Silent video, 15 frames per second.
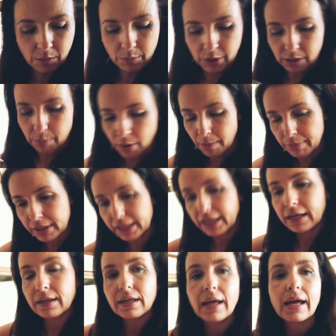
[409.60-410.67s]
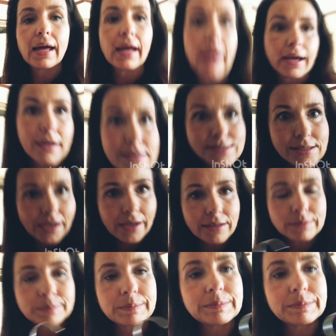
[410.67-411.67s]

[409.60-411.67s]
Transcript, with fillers: put it properly. Hang on a second.